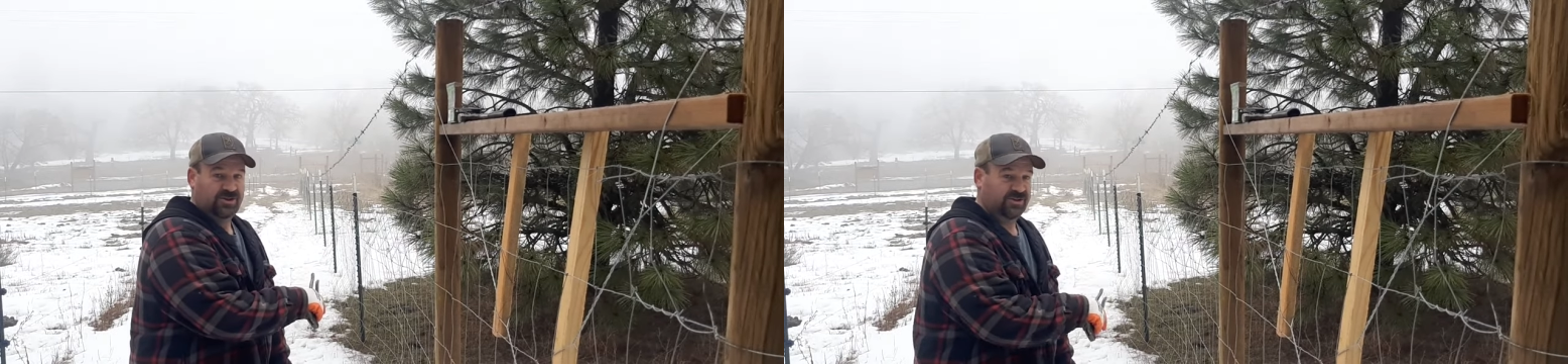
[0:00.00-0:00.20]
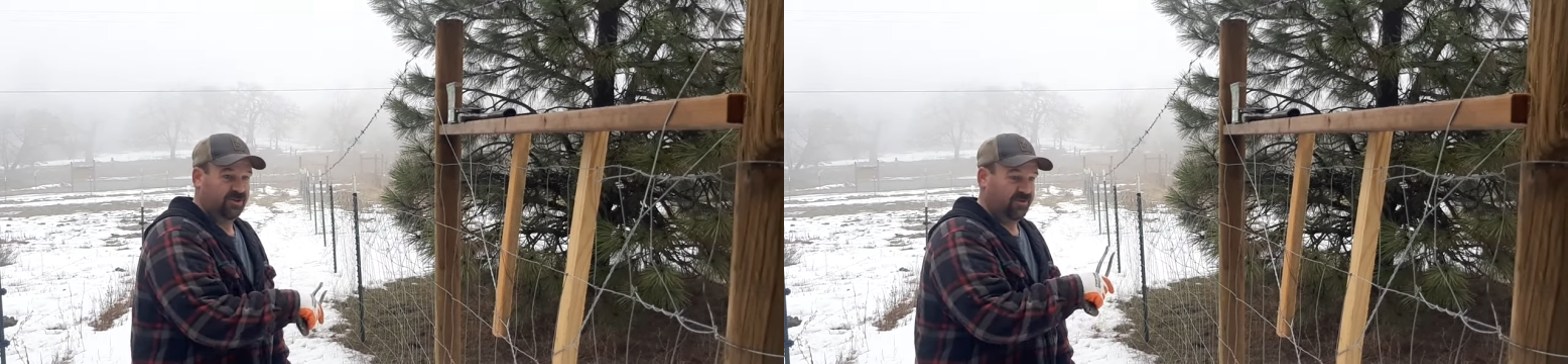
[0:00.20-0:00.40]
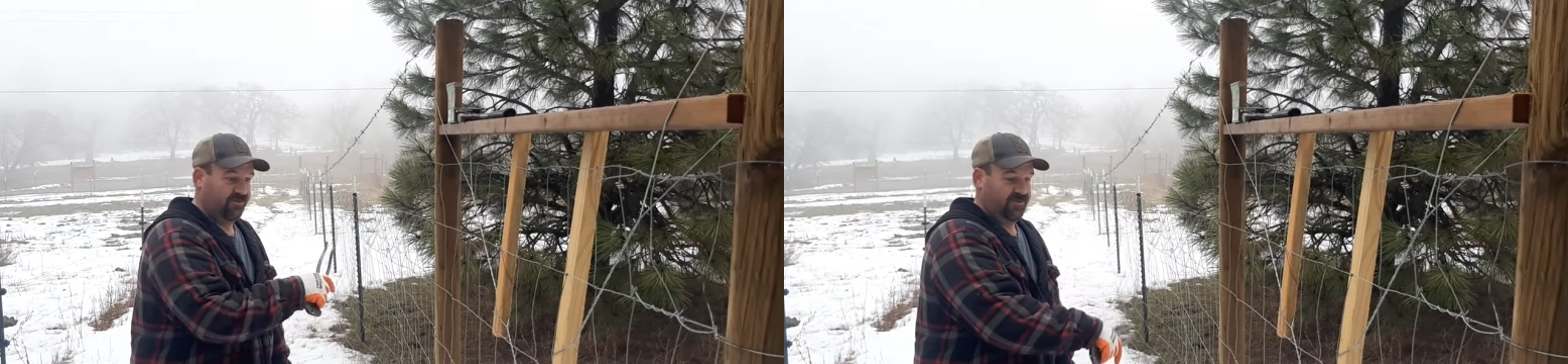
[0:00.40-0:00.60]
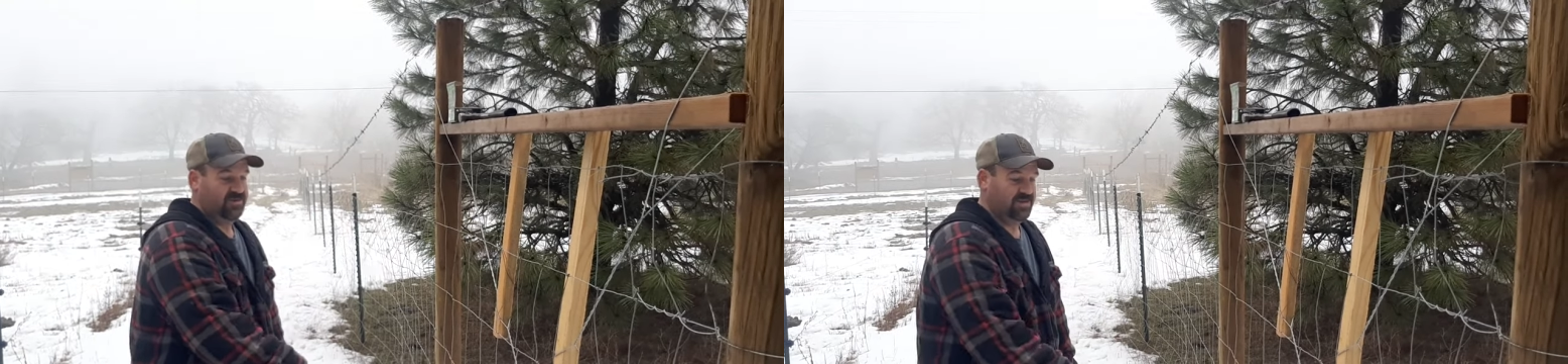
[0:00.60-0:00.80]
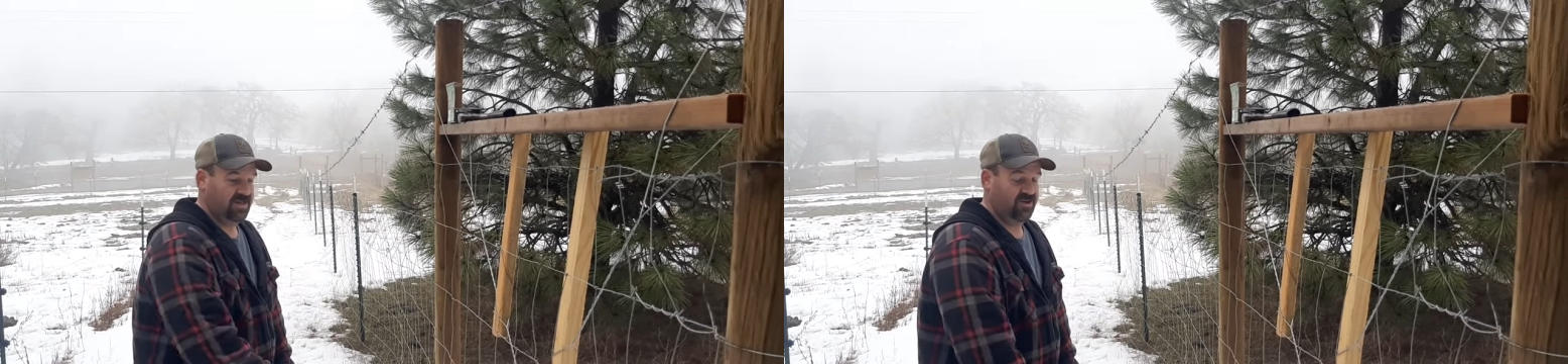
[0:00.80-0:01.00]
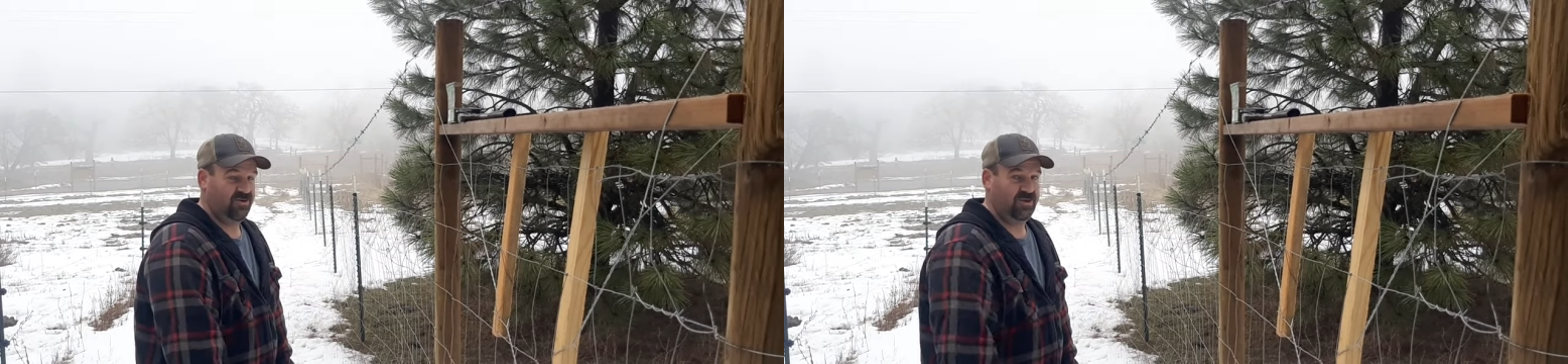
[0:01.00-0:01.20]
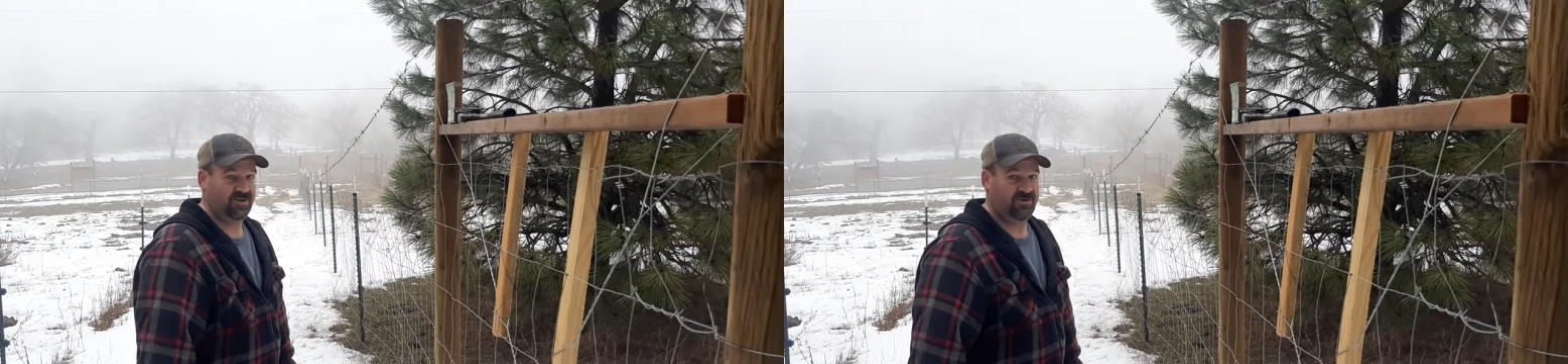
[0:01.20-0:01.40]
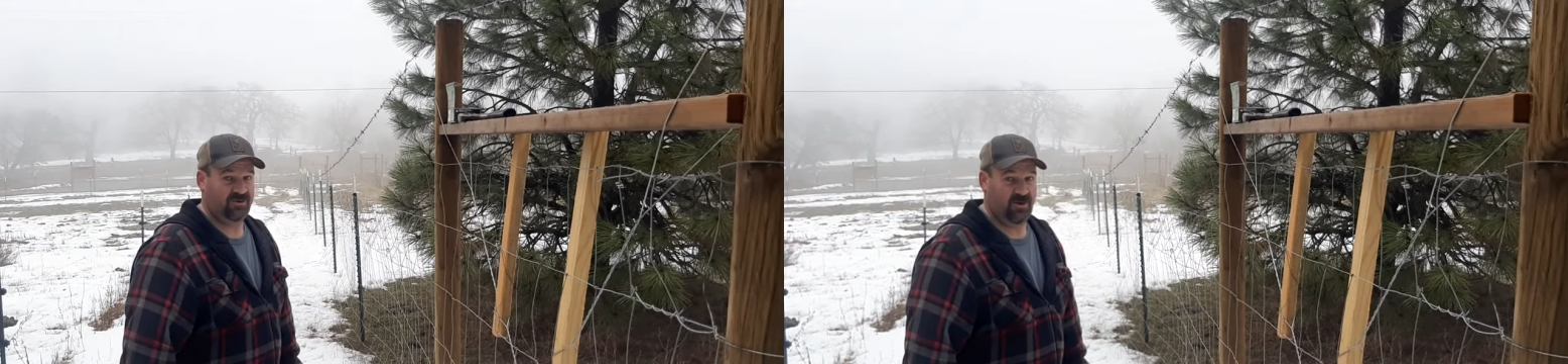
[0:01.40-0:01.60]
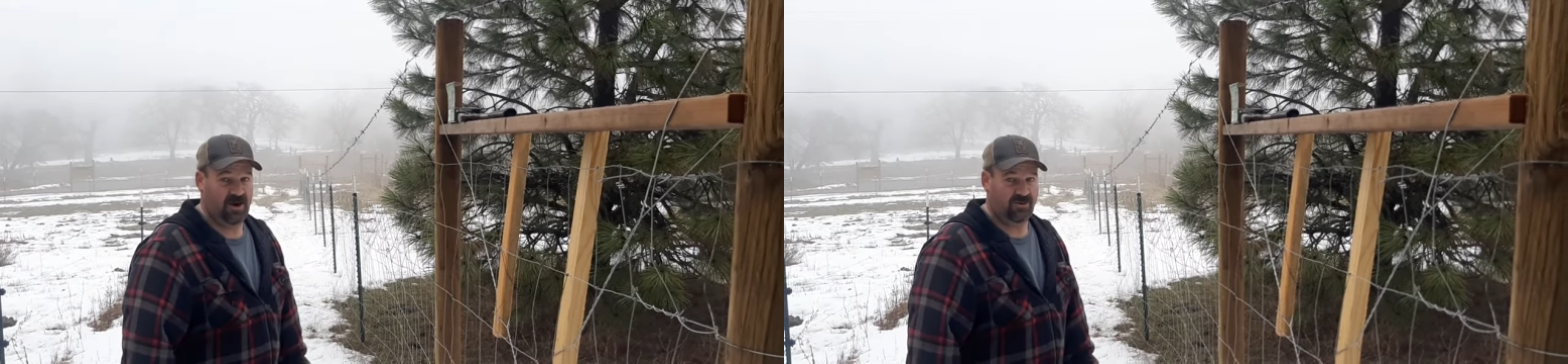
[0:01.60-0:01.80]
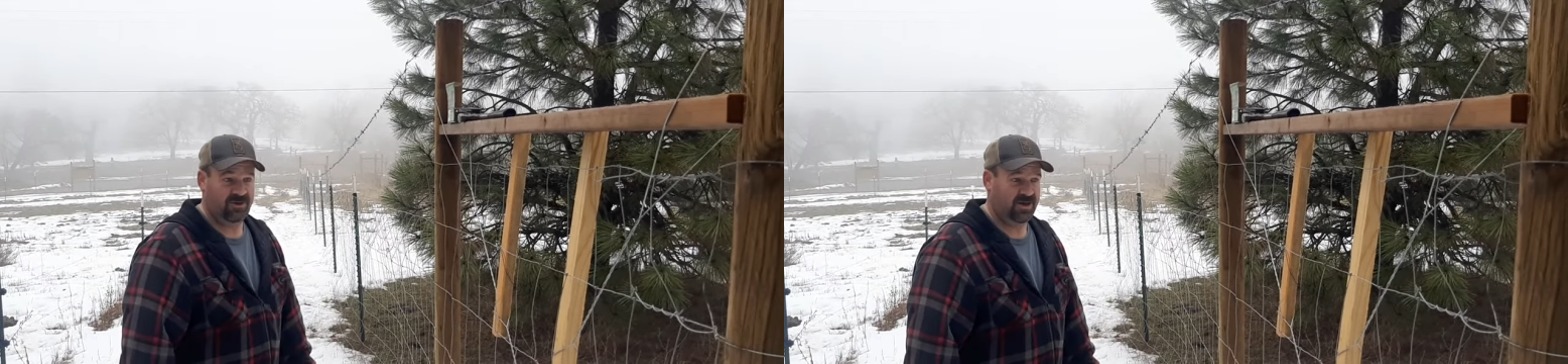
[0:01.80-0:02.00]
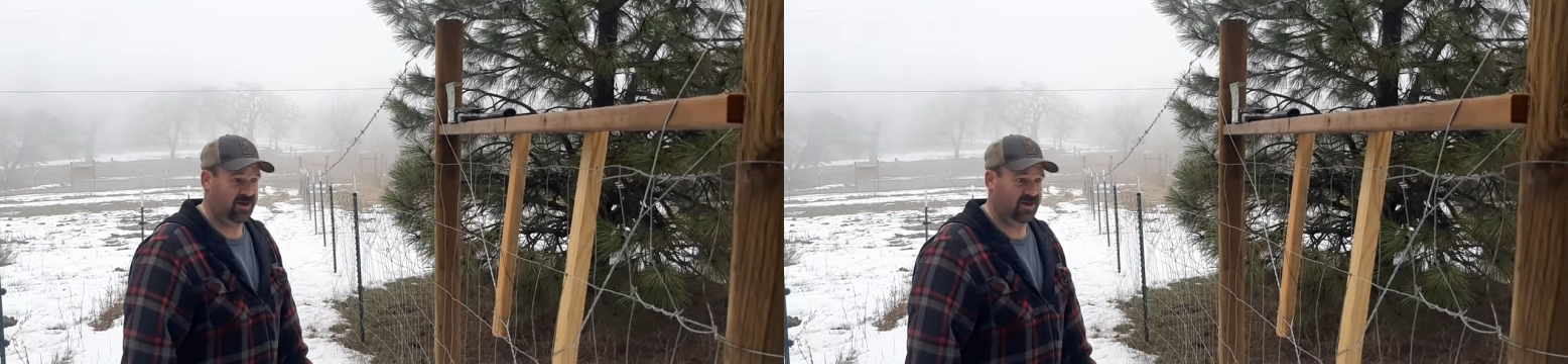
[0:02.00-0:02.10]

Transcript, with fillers: so the fencing could go into the ground.